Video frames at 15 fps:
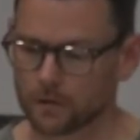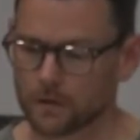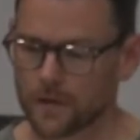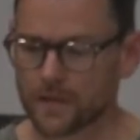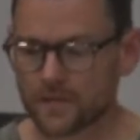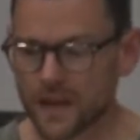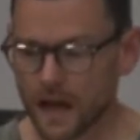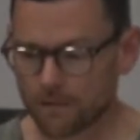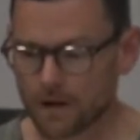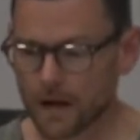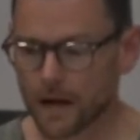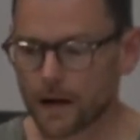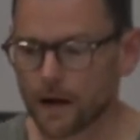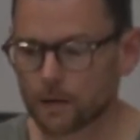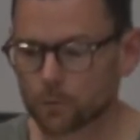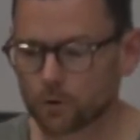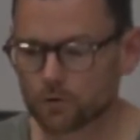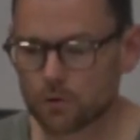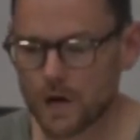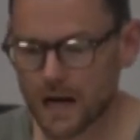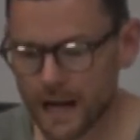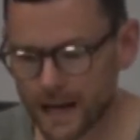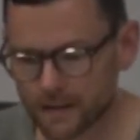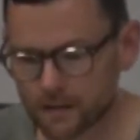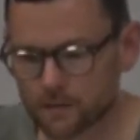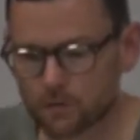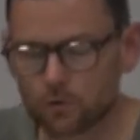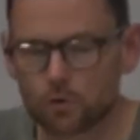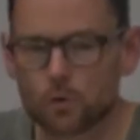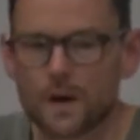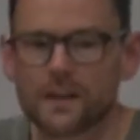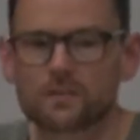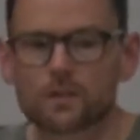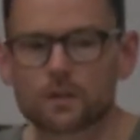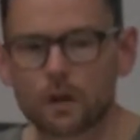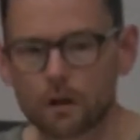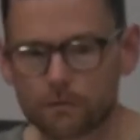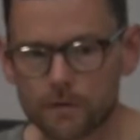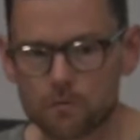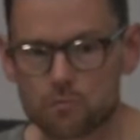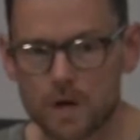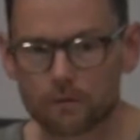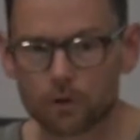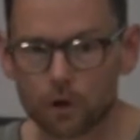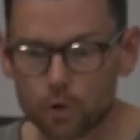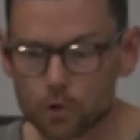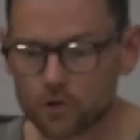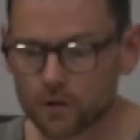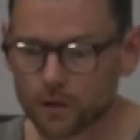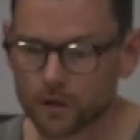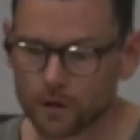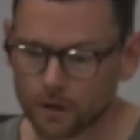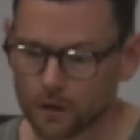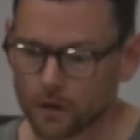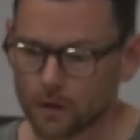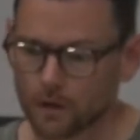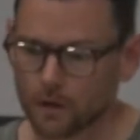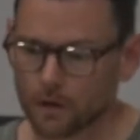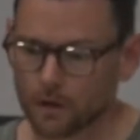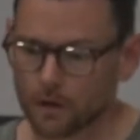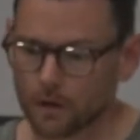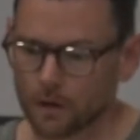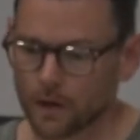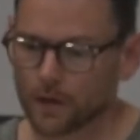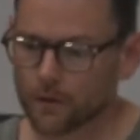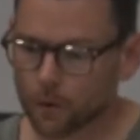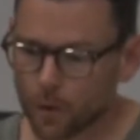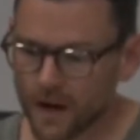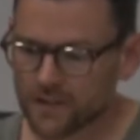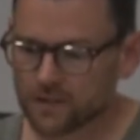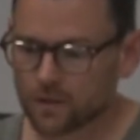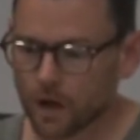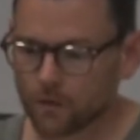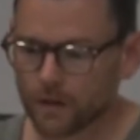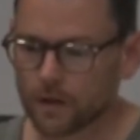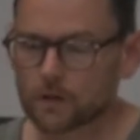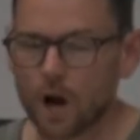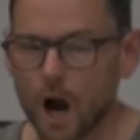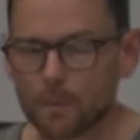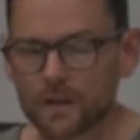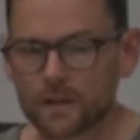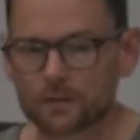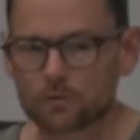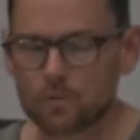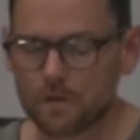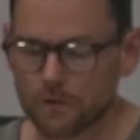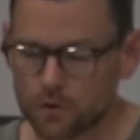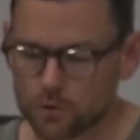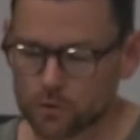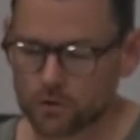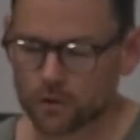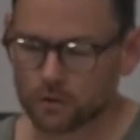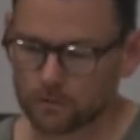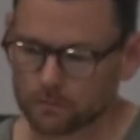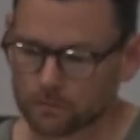that the avant-garde was related to the question of revolution and the question of a communist revolution,